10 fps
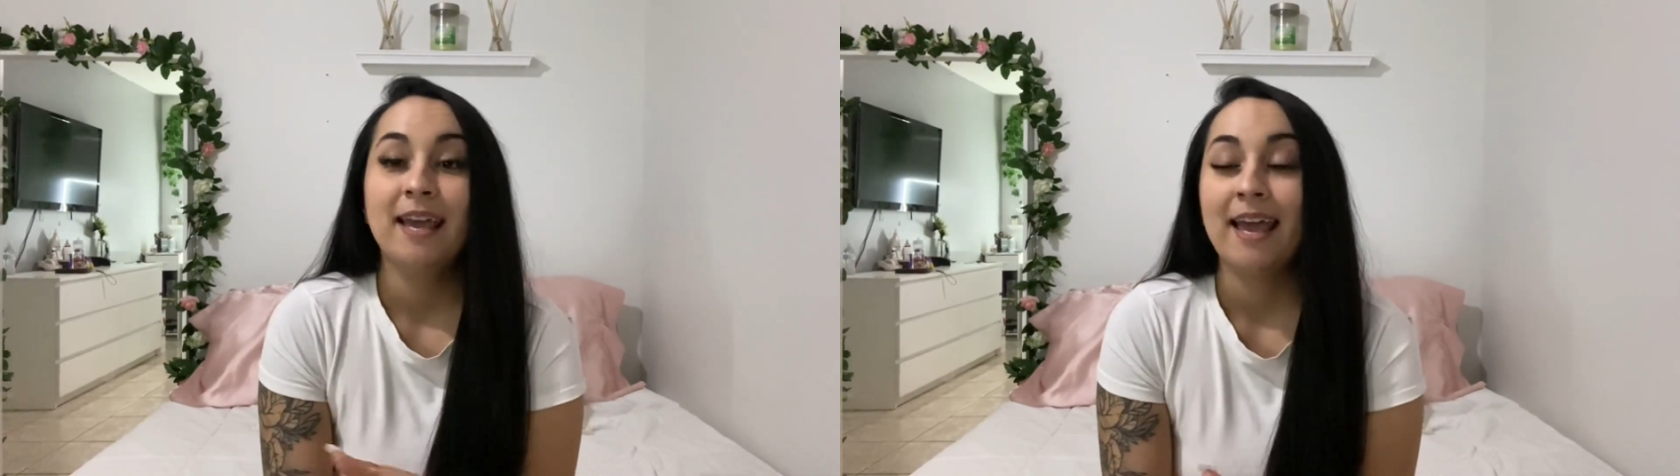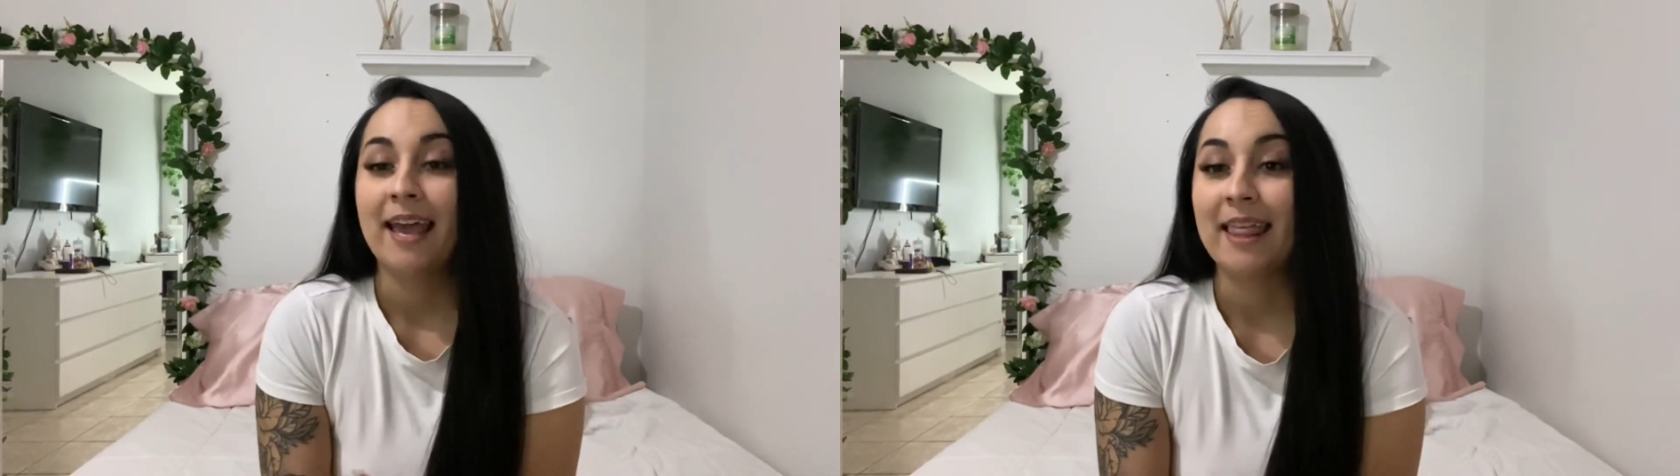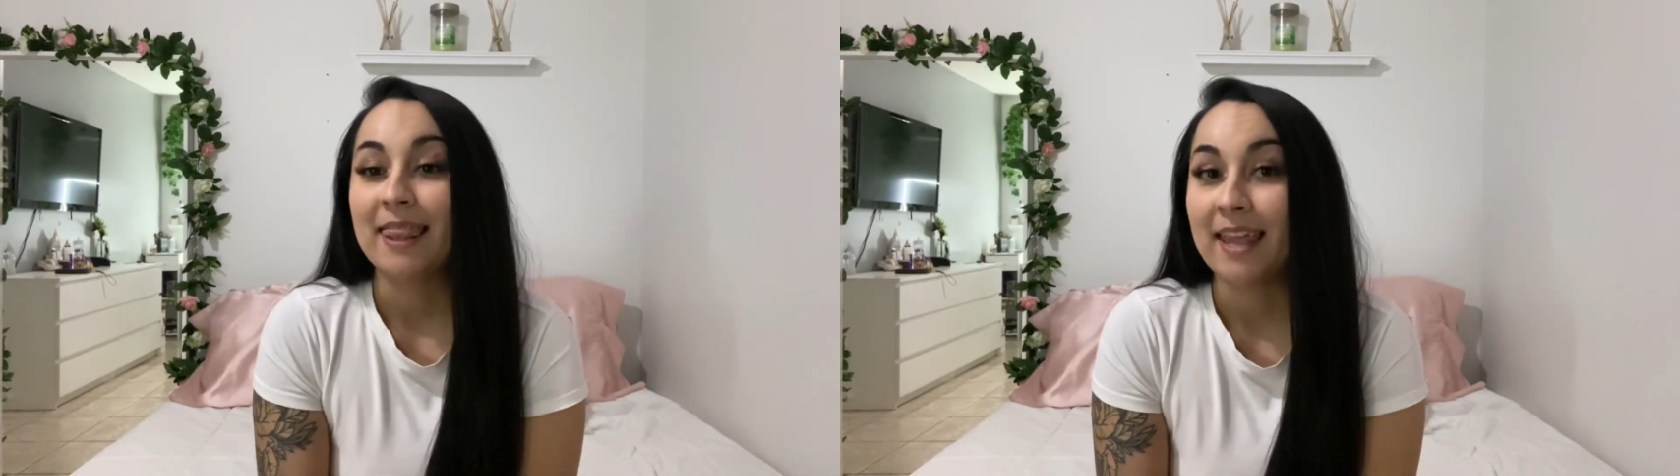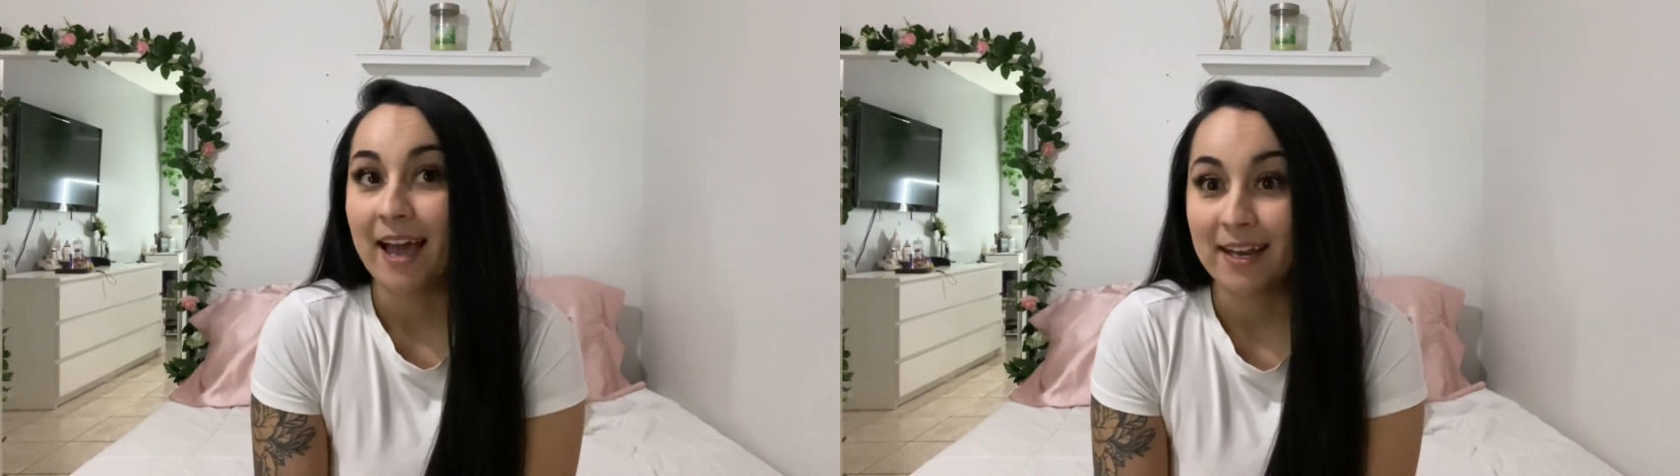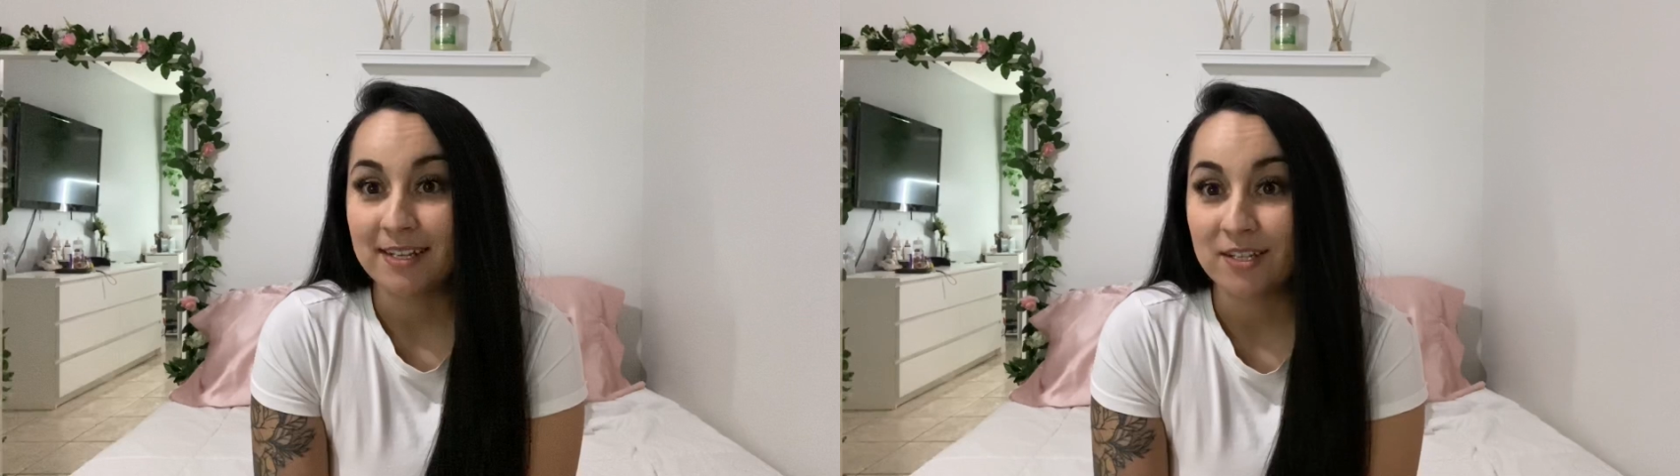And
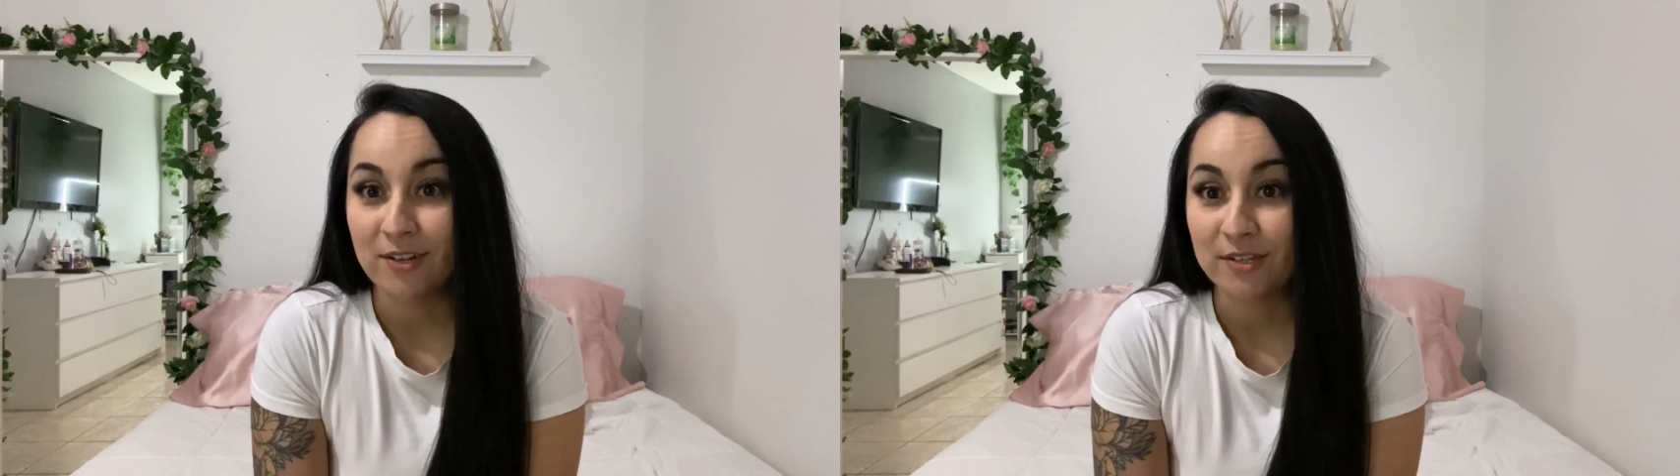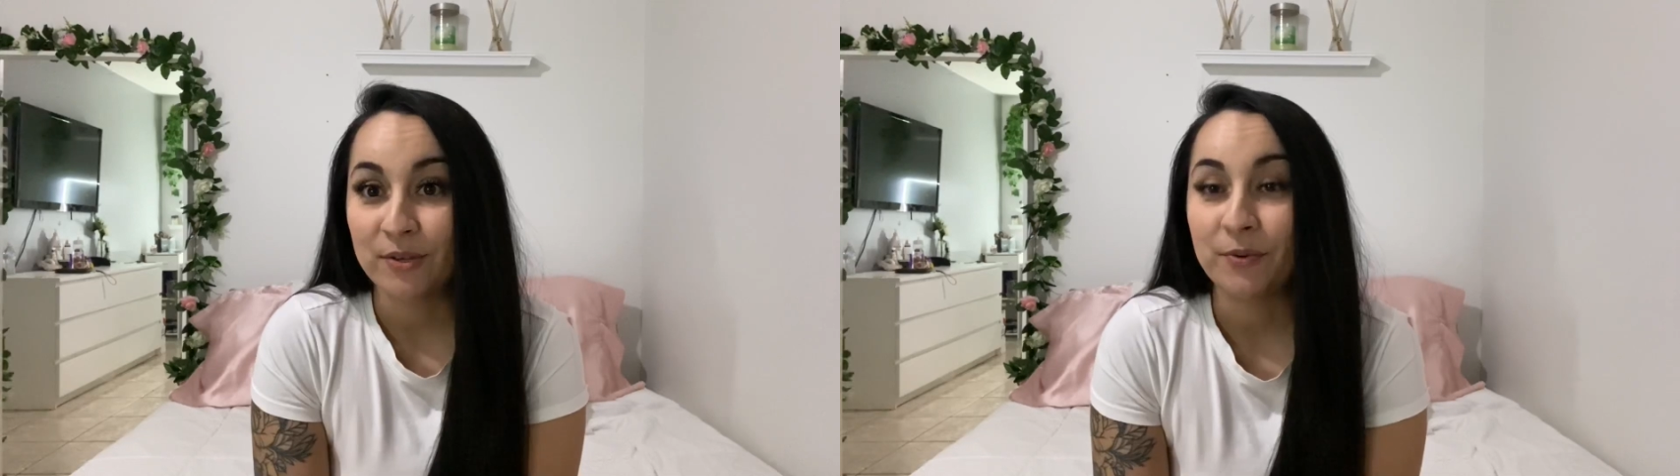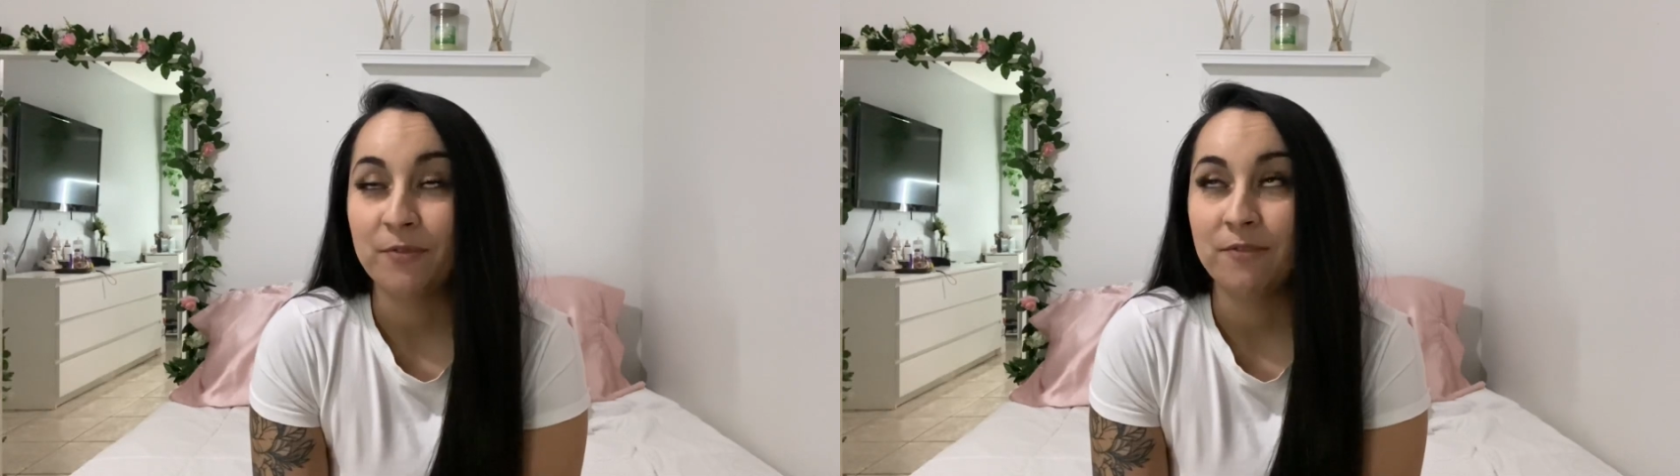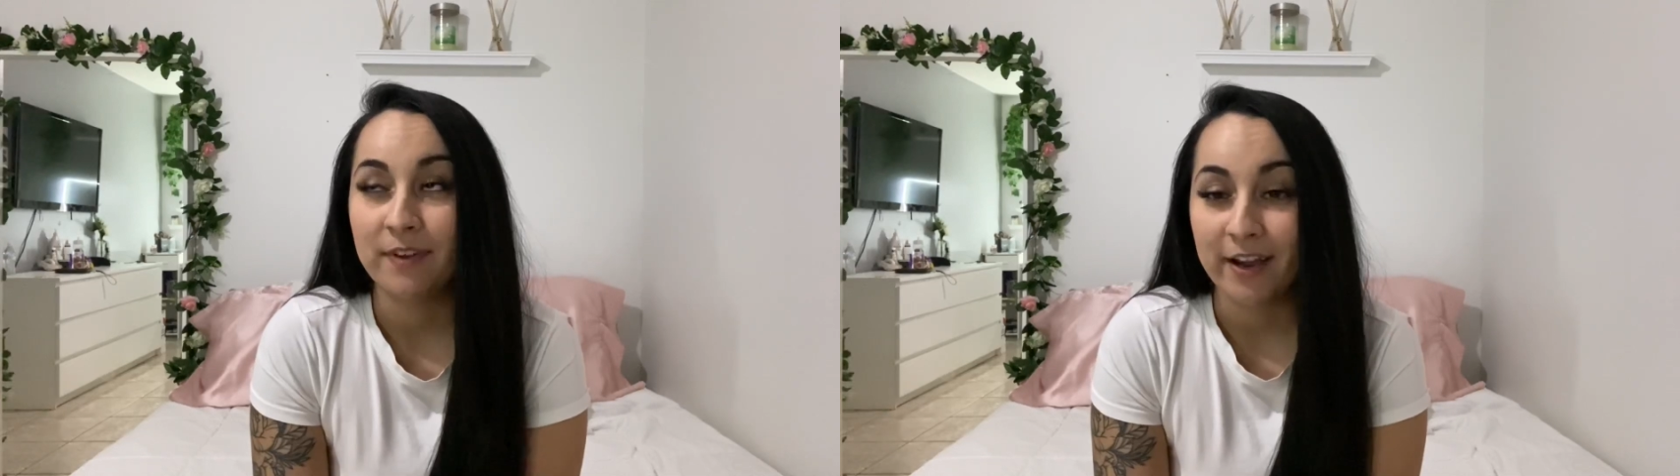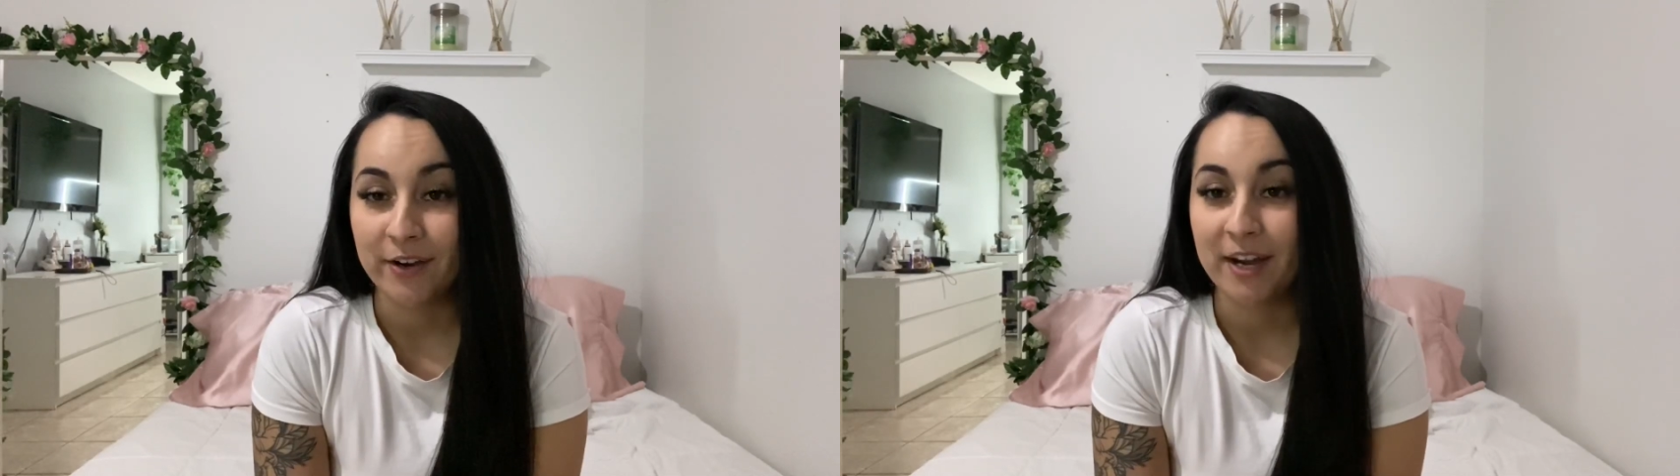that is also
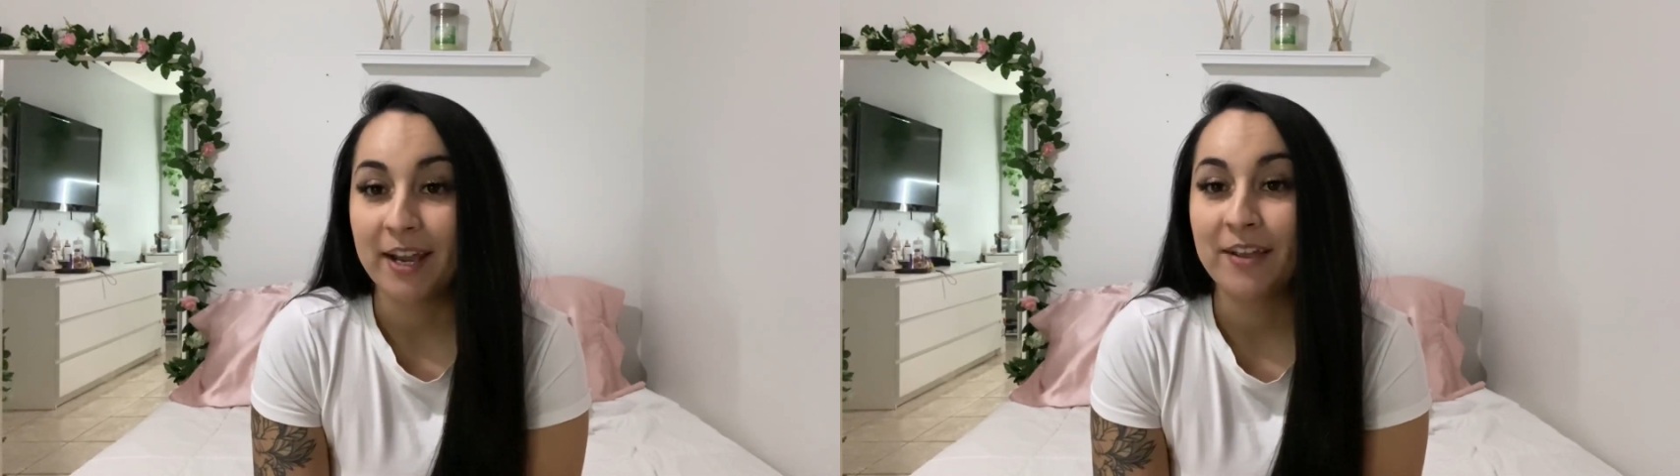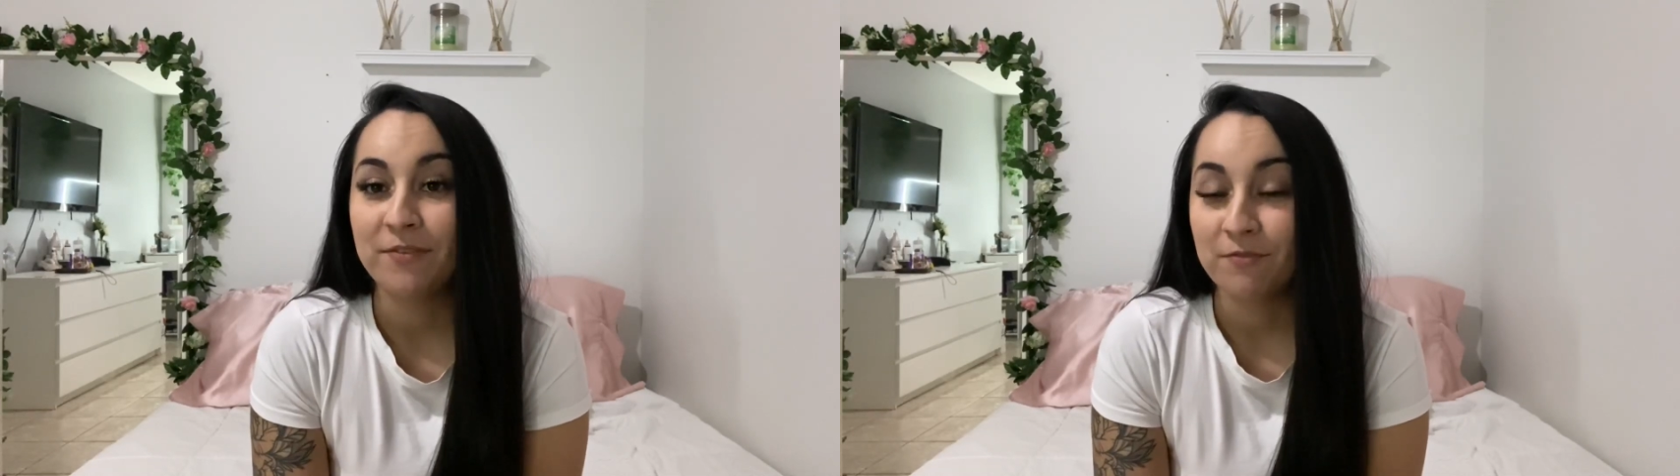very,